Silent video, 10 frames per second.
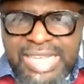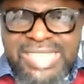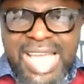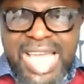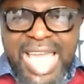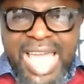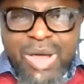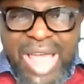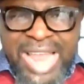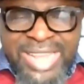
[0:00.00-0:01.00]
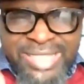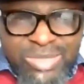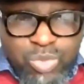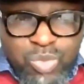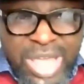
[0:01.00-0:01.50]
He said,
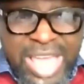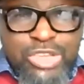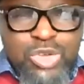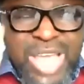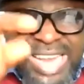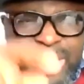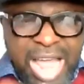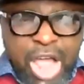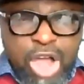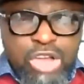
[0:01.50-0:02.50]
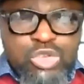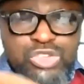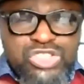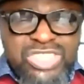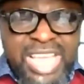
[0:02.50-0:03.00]
any way, anyhow
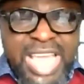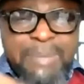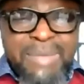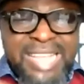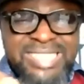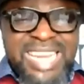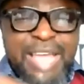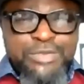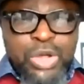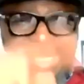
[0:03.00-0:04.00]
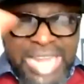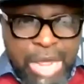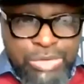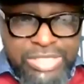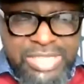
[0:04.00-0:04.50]
you see a man's life turned
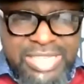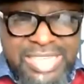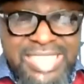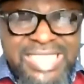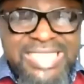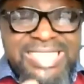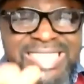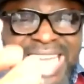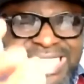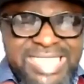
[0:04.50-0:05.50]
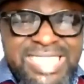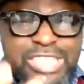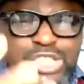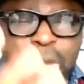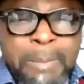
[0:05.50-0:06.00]
out, that is
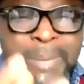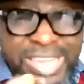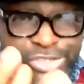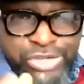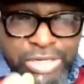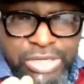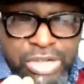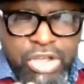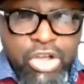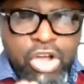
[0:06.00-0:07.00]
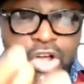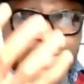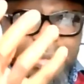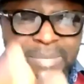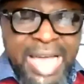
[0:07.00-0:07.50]
the summation
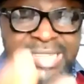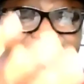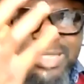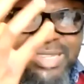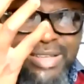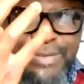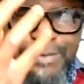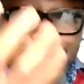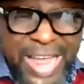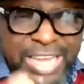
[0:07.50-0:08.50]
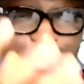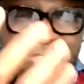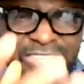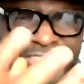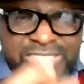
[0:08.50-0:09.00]
of the man's value
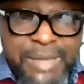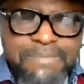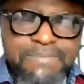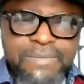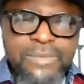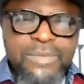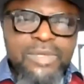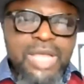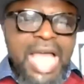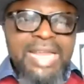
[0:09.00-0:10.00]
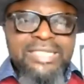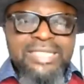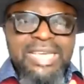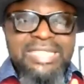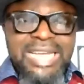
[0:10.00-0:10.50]
system.
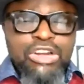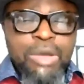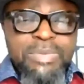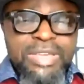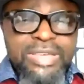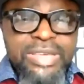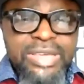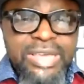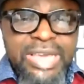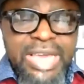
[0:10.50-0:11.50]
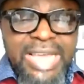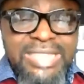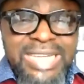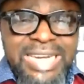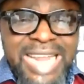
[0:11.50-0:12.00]
And it cannot be,
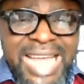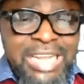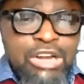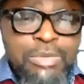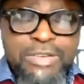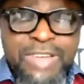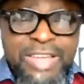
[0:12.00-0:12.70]
it can, that cannot be